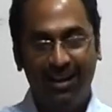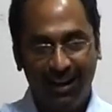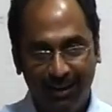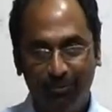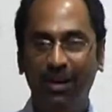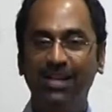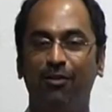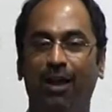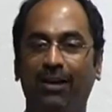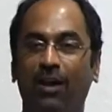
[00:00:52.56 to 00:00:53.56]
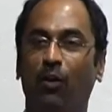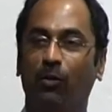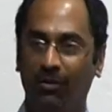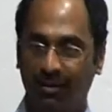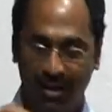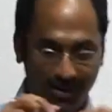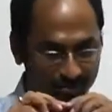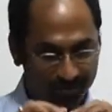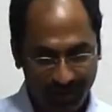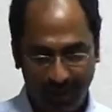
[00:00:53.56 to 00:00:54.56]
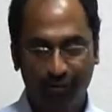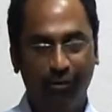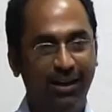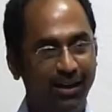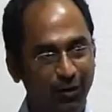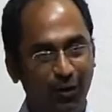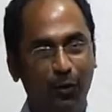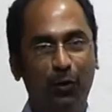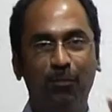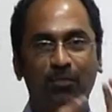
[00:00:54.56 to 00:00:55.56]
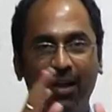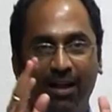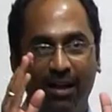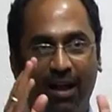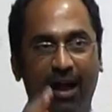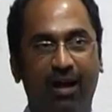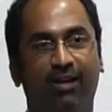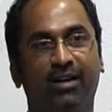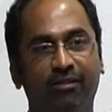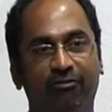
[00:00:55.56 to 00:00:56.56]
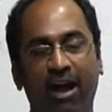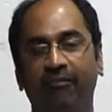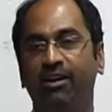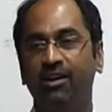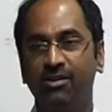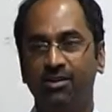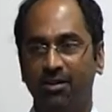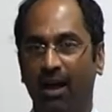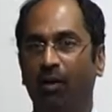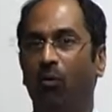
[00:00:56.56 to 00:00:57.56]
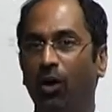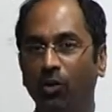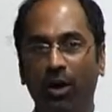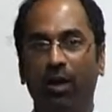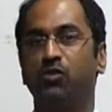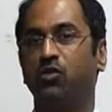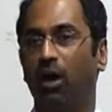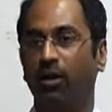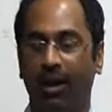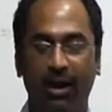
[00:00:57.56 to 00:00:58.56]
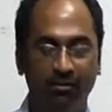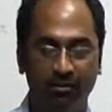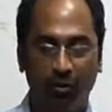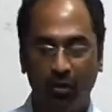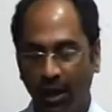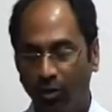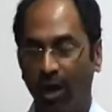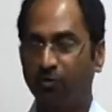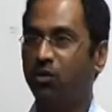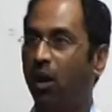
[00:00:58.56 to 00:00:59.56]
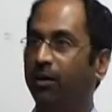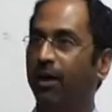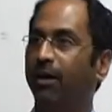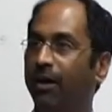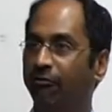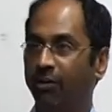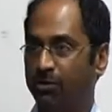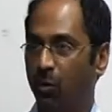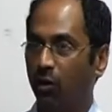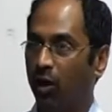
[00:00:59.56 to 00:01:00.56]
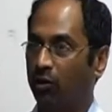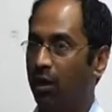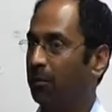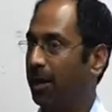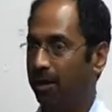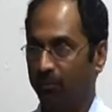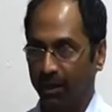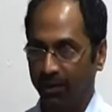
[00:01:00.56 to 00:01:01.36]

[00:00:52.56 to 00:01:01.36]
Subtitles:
and please write down, okay, carefully in your room, in 5 years, I would like to have started a Facebook.com like company.